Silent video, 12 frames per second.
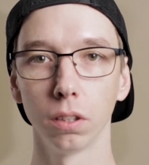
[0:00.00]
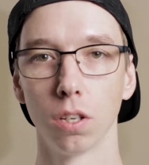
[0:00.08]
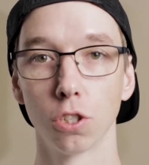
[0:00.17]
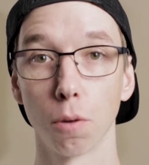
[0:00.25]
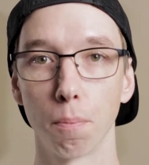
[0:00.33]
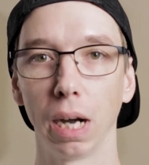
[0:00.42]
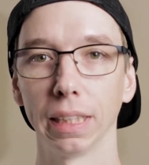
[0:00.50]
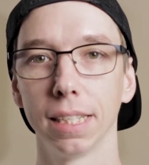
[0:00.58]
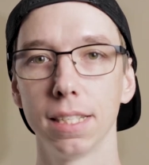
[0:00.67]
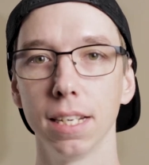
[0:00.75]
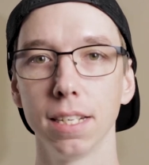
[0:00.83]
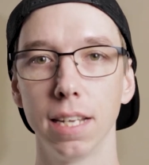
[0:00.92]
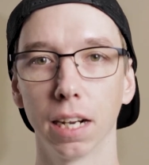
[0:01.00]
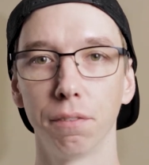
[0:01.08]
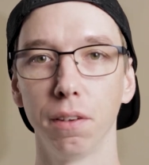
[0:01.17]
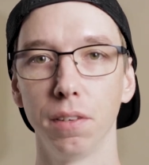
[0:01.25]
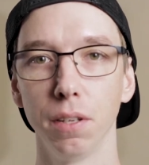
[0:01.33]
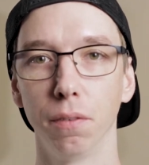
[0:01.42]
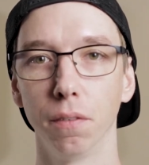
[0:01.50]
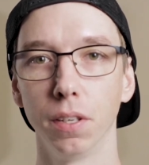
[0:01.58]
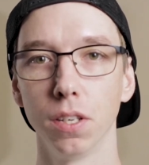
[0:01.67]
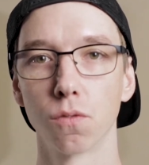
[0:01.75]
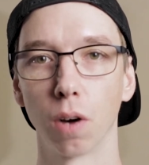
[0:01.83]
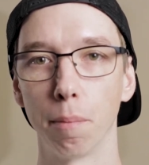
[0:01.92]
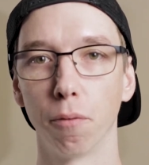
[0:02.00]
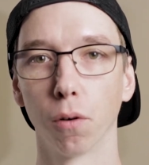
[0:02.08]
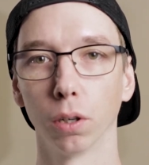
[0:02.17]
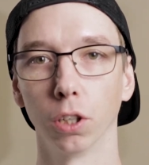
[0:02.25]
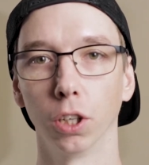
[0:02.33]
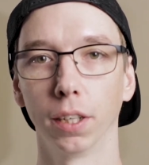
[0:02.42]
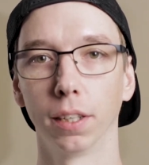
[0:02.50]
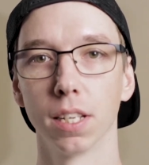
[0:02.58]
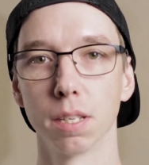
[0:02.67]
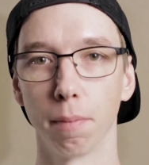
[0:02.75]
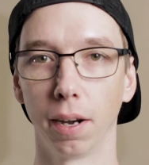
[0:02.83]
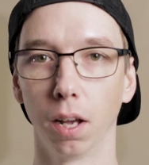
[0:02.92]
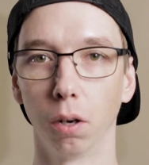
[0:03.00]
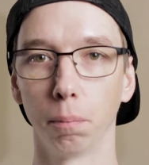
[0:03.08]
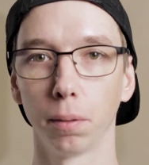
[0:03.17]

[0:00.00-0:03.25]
So practicing deck 50-50s right before learning this might help.